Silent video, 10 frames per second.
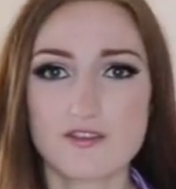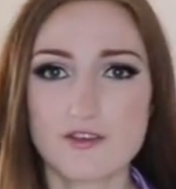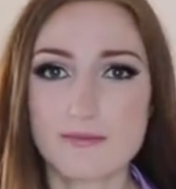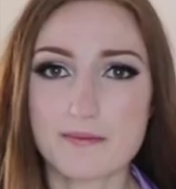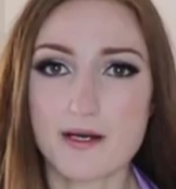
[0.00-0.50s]
don't
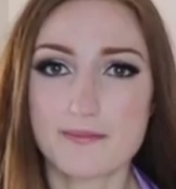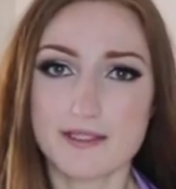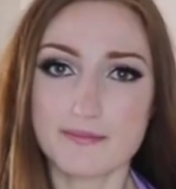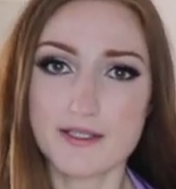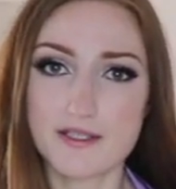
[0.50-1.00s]
look at my bum
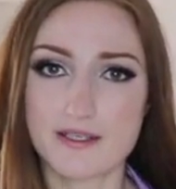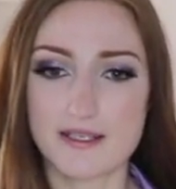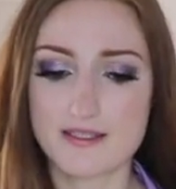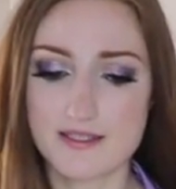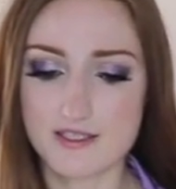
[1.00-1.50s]
in the mirror,
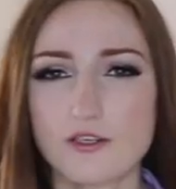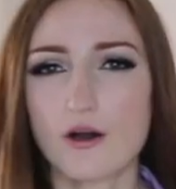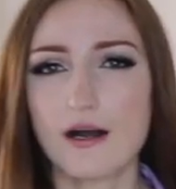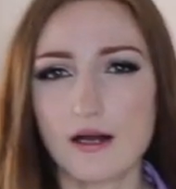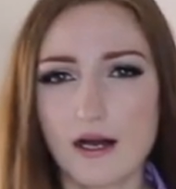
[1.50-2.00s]
guys. No,
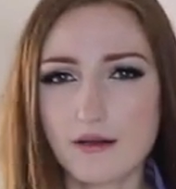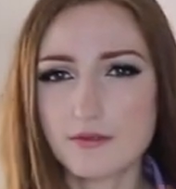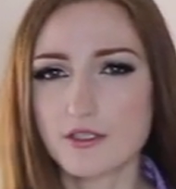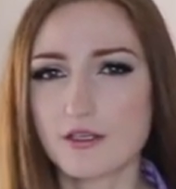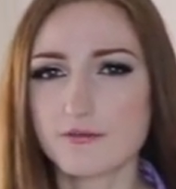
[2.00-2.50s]
I, I'm
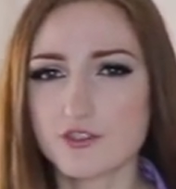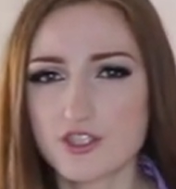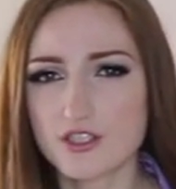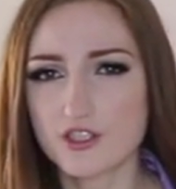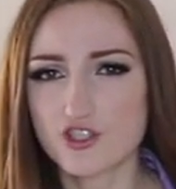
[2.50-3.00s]
gonna I'm
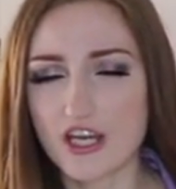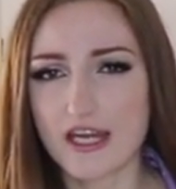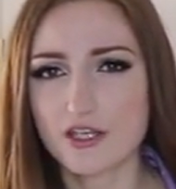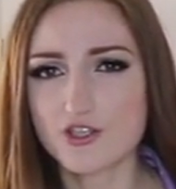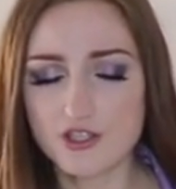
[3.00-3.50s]
just gonna
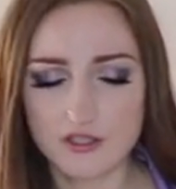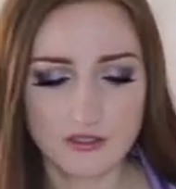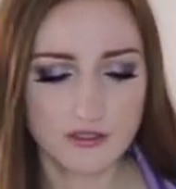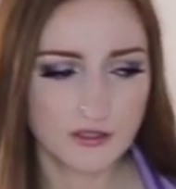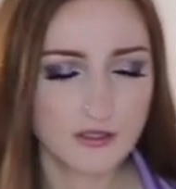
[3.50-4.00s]
change
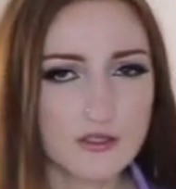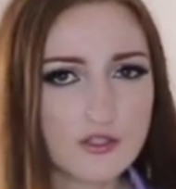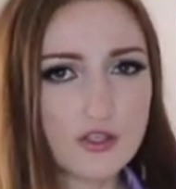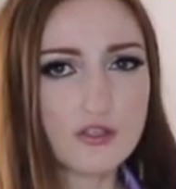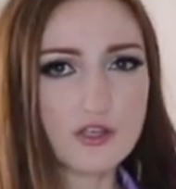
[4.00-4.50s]

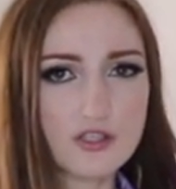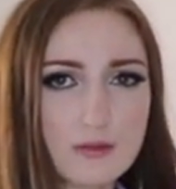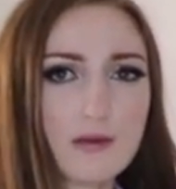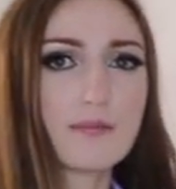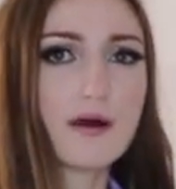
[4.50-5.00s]
so you don't
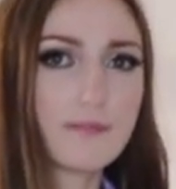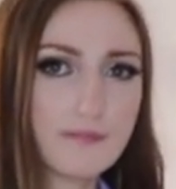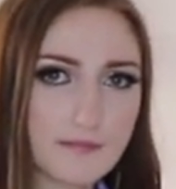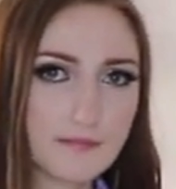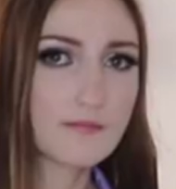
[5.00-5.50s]
see my bum,
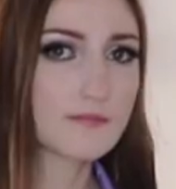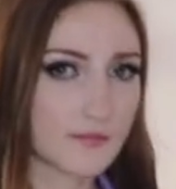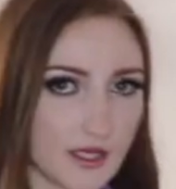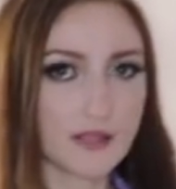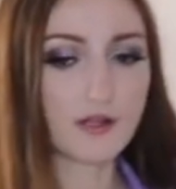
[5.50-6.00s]

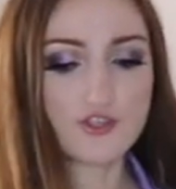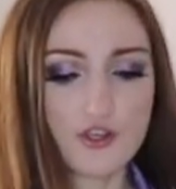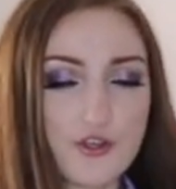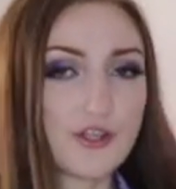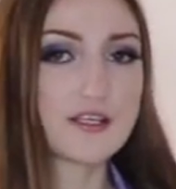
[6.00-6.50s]
and then I'll
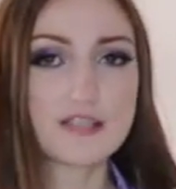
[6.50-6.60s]
show you the